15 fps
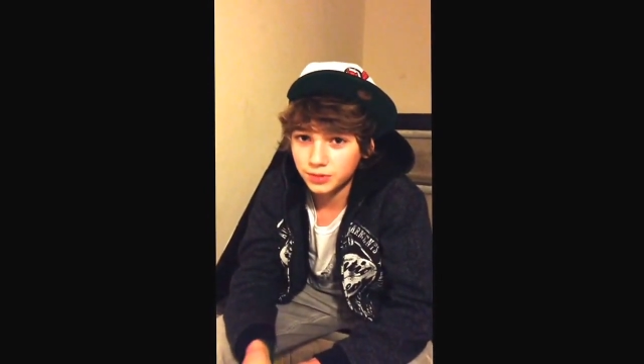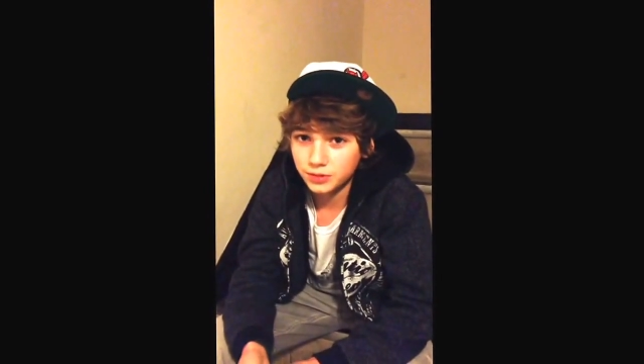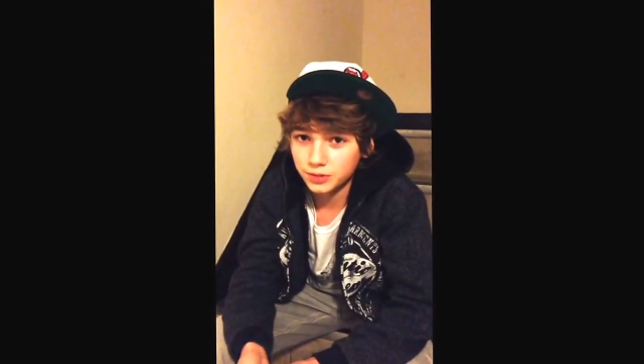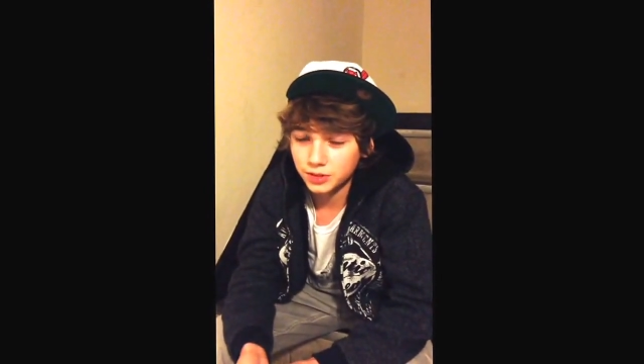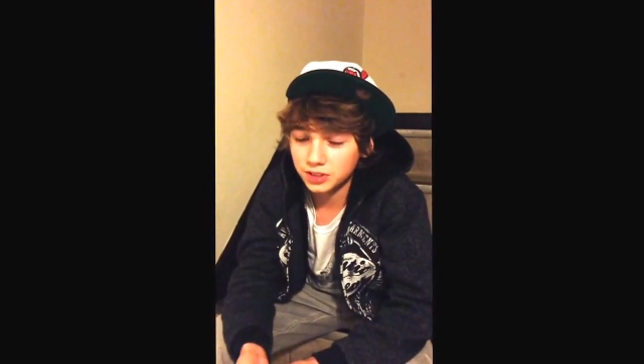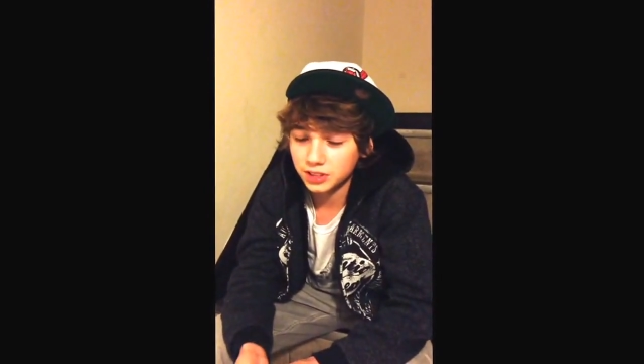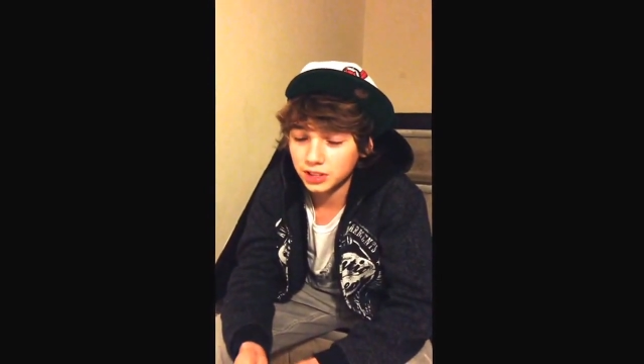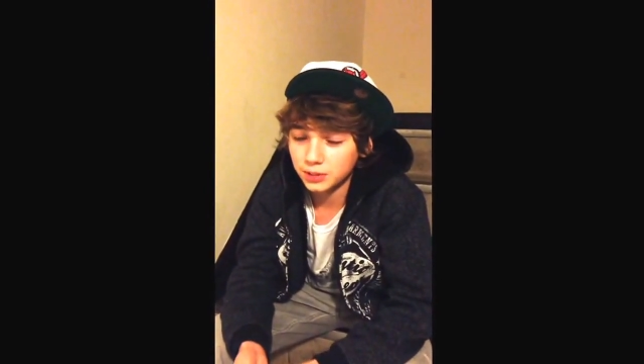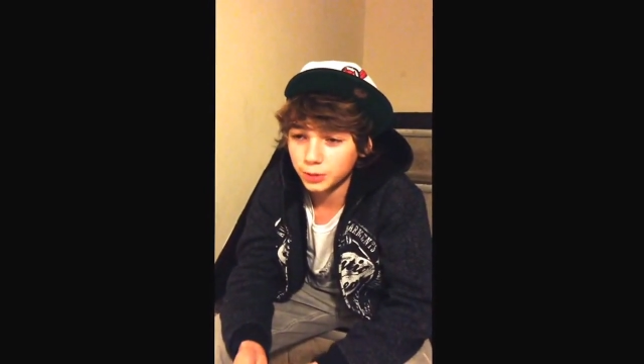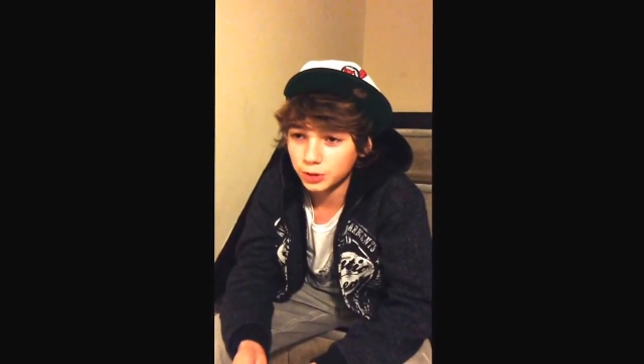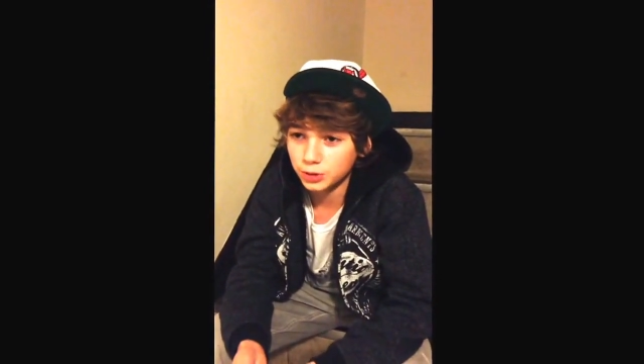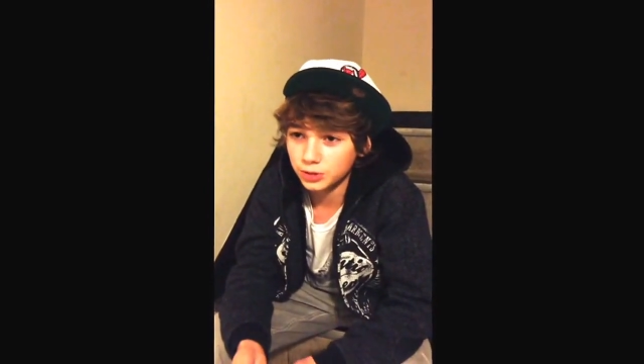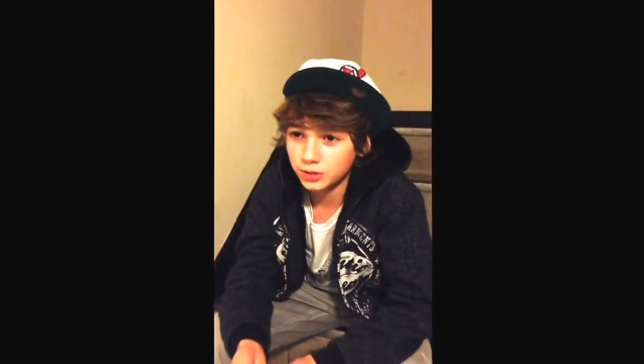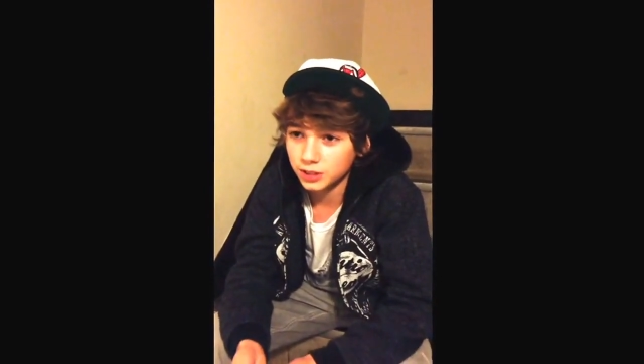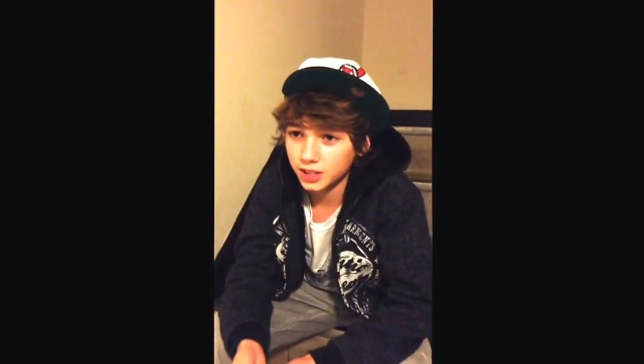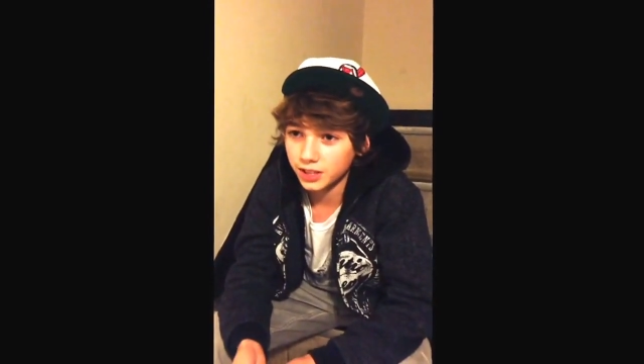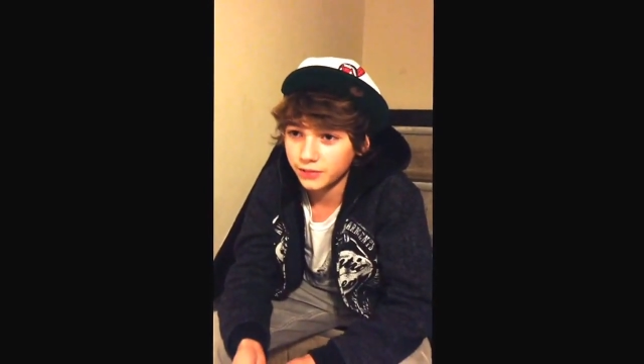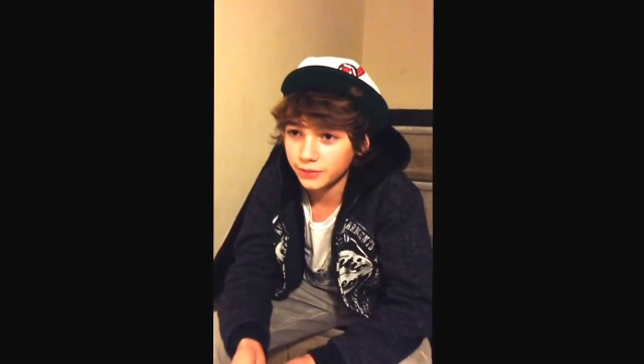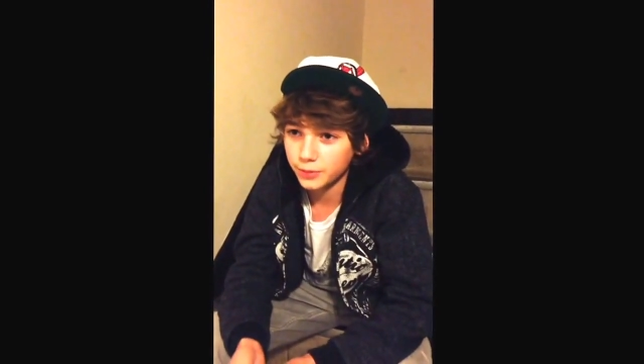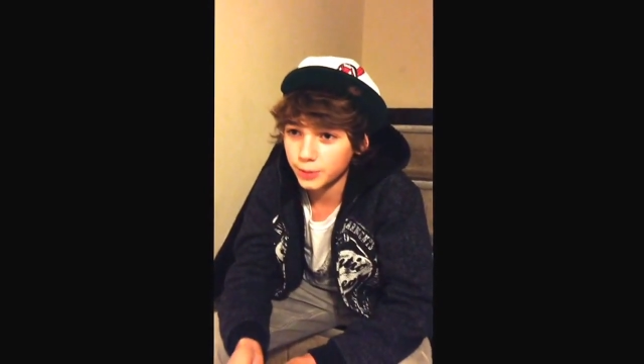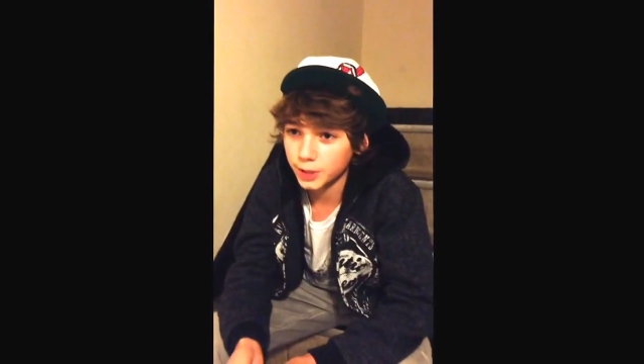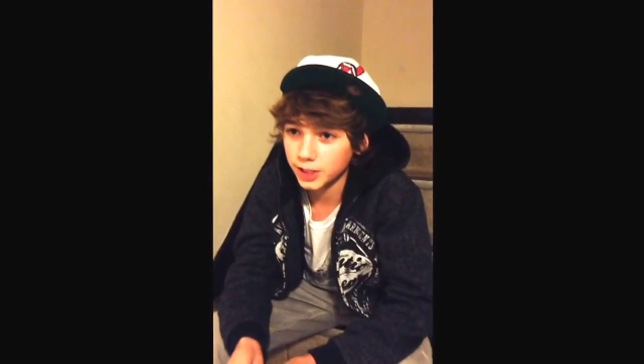for Silibil and
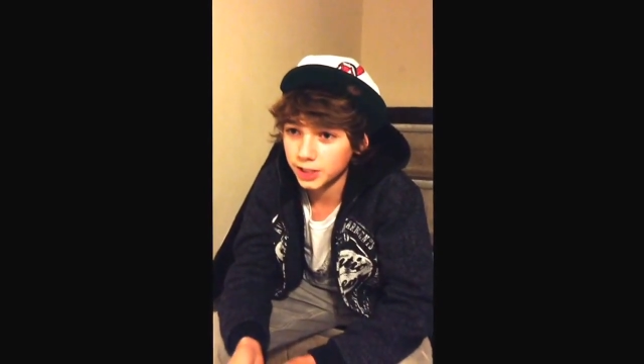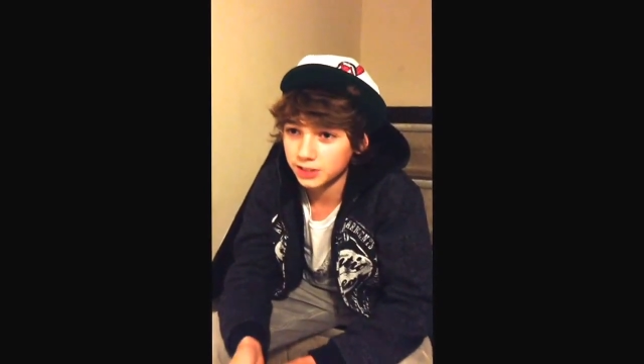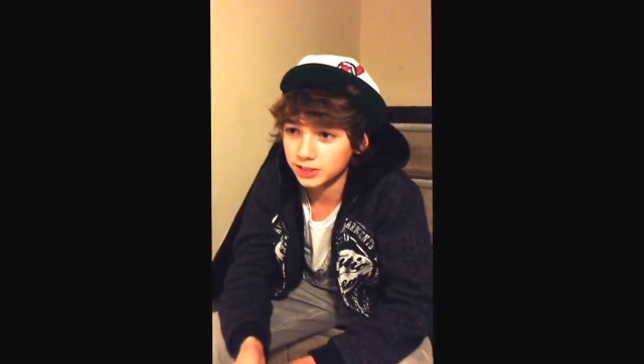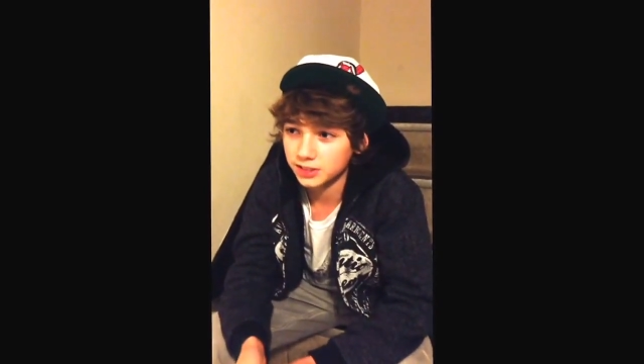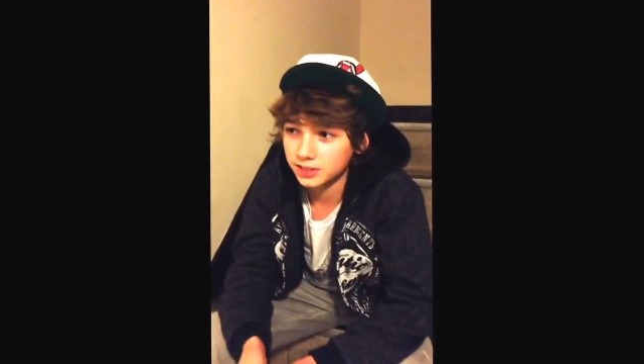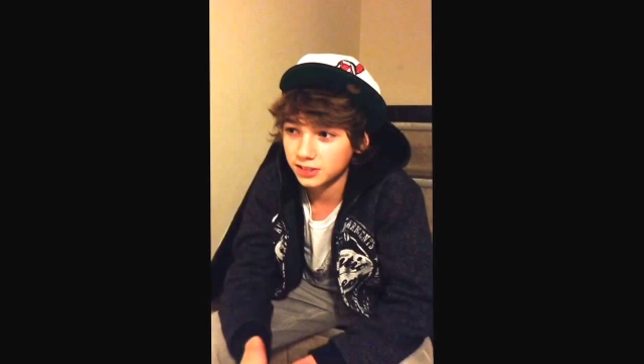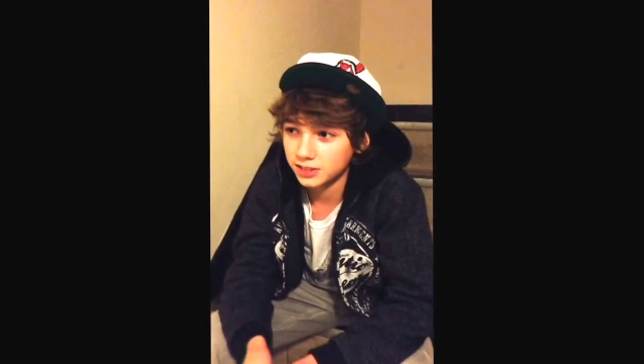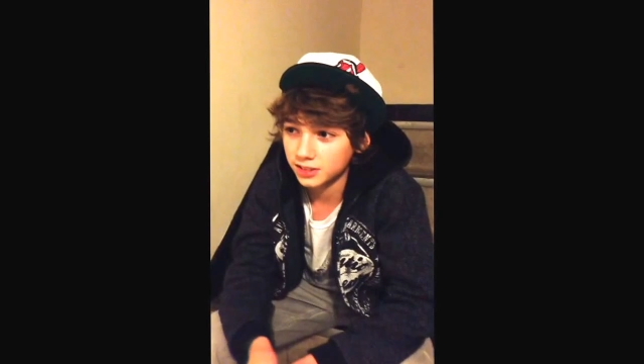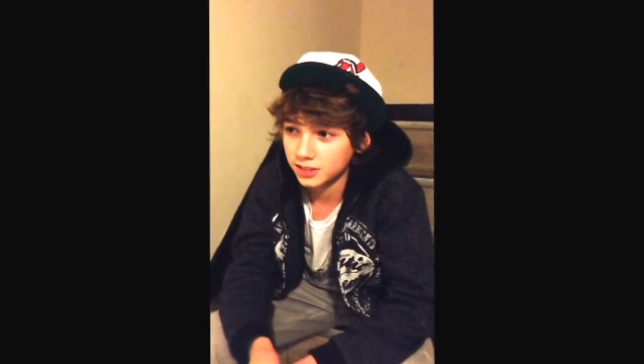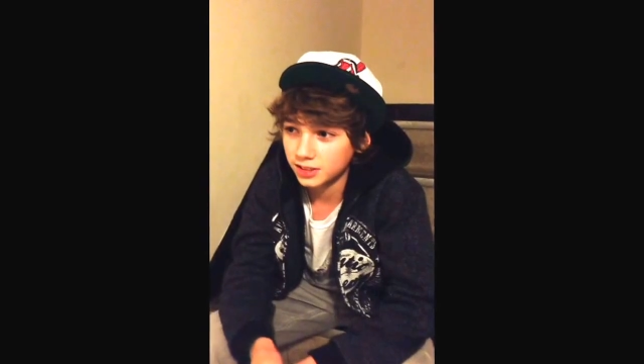for Brains.